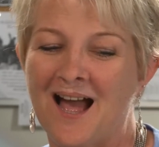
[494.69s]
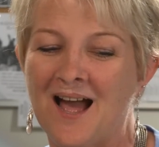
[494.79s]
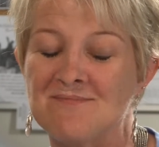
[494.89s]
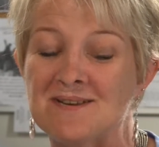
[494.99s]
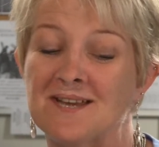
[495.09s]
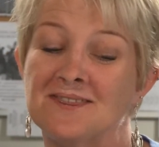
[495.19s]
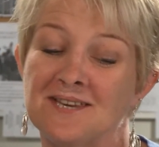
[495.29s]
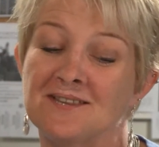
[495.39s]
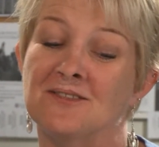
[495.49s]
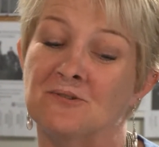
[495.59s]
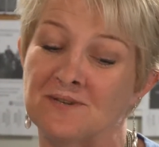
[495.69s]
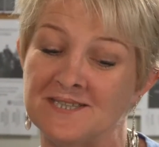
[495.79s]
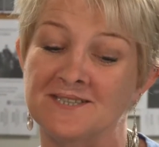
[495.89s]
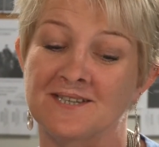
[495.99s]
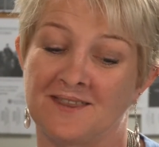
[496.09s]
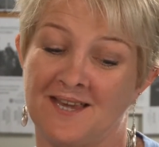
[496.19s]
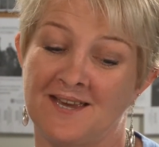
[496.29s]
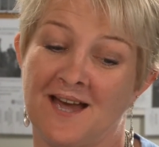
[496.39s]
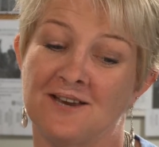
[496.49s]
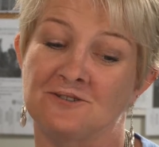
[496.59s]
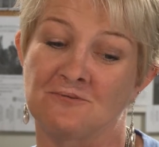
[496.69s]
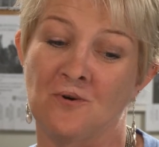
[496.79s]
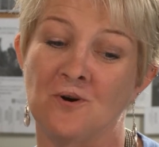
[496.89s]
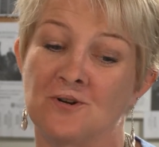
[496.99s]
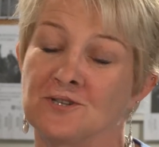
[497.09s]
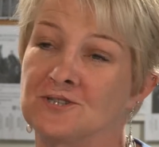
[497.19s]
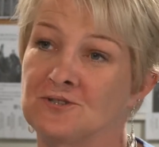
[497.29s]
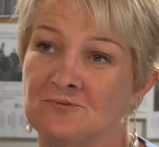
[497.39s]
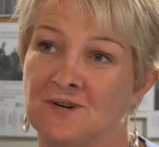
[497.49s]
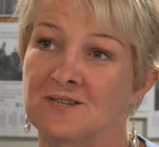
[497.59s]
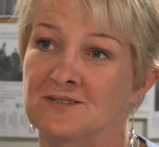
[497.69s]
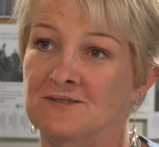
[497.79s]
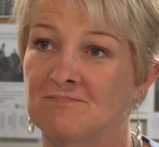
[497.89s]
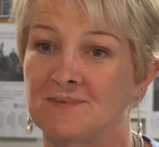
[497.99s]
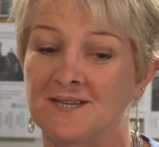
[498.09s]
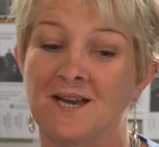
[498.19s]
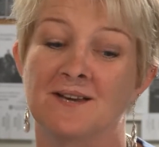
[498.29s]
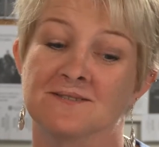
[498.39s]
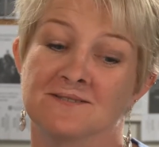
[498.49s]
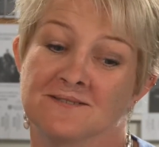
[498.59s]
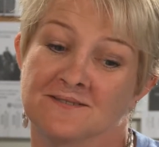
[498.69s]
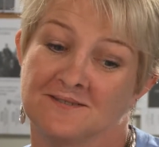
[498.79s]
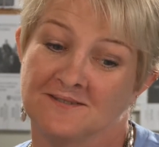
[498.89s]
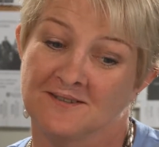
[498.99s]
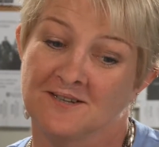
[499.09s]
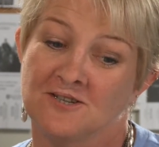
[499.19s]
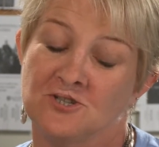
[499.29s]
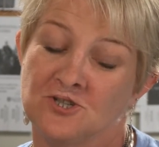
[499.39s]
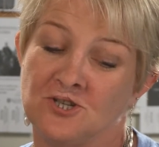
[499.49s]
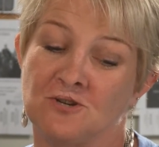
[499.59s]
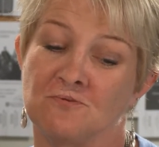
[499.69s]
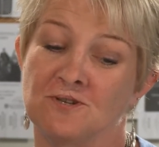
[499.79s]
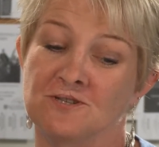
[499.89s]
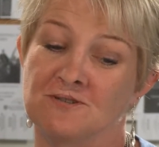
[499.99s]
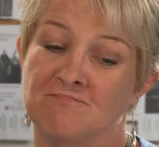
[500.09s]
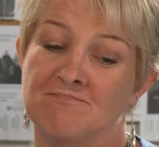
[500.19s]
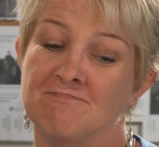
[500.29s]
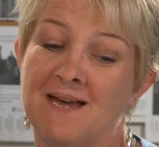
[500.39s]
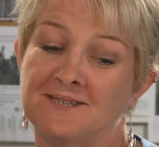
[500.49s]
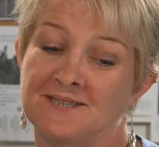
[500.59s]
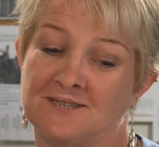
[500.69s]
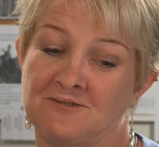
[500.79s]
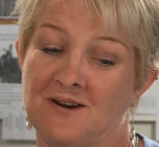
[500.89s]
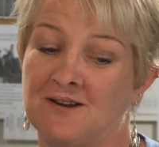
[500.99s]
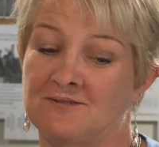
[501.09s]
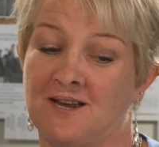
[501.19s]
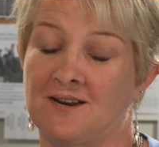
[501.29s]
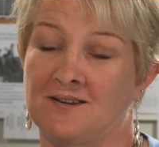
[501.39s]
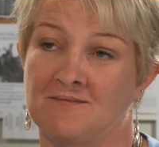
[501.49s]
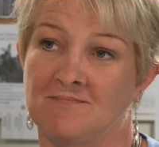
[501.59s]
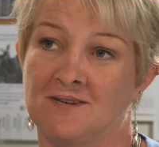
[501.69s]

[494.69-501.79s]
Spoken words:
I mean, I think the reason they got divorced was because she was messing around on him.